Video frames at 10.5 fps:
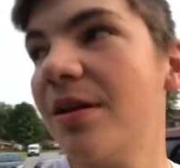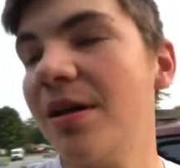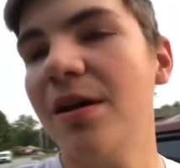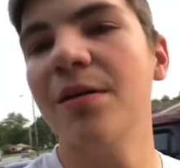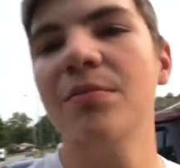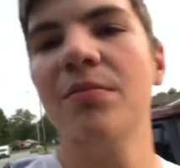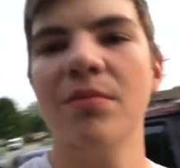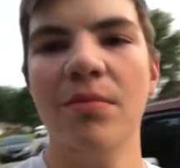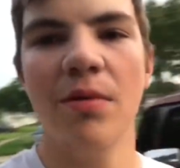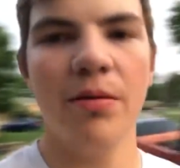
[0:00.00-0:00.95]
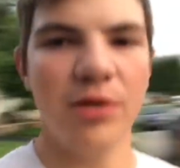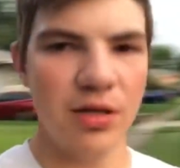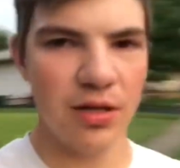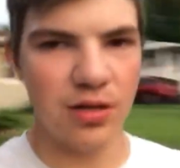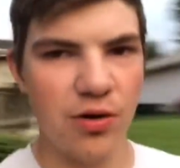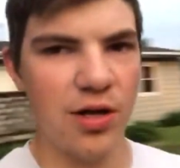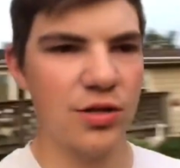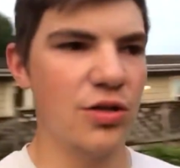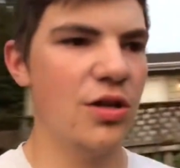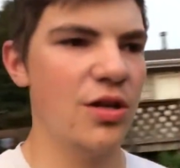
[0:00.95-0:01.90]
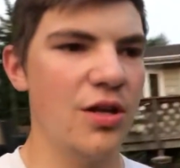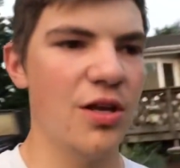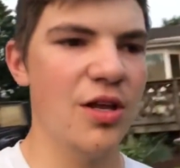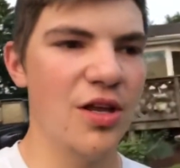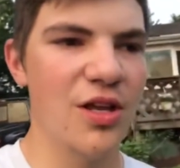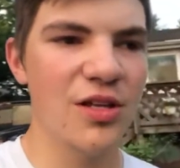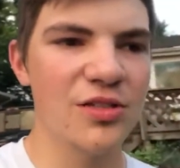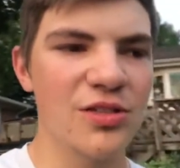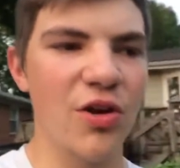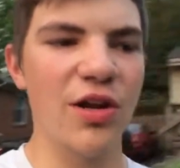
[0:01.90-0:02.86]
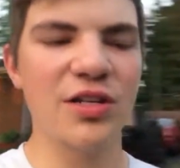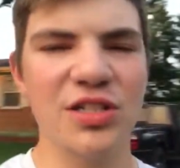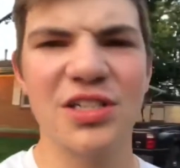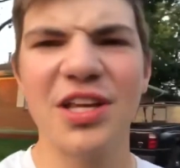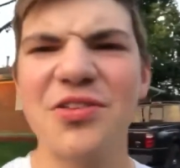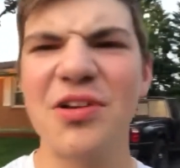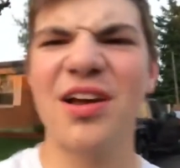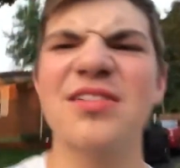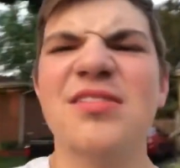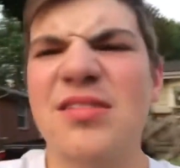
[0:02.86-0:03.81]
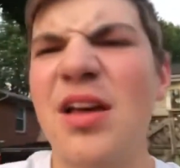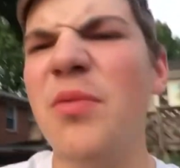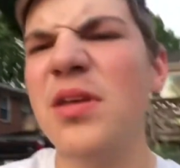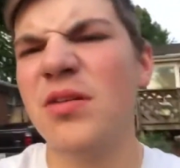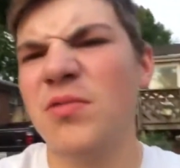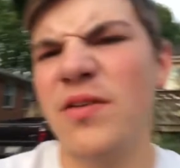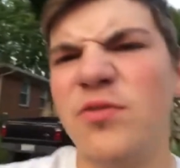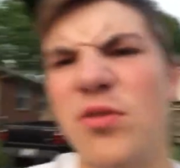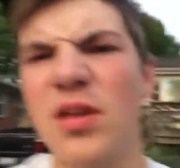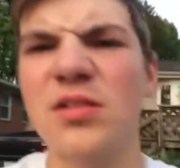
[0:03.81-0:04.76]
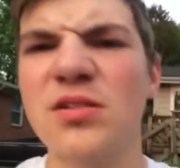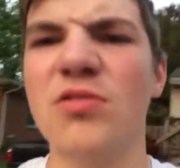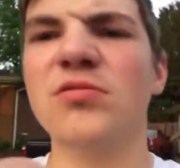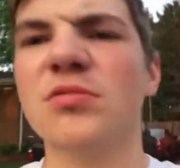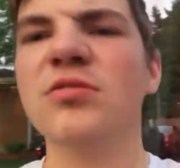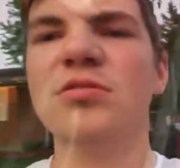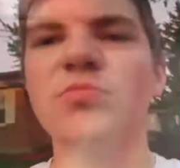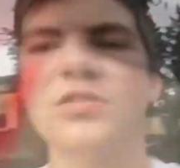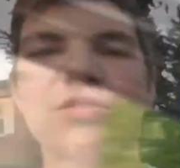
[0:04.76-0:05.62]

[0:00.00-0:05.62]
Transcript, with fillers: um, I'm gonna go ahead and start it and just let you guys tell me if you think it's toast just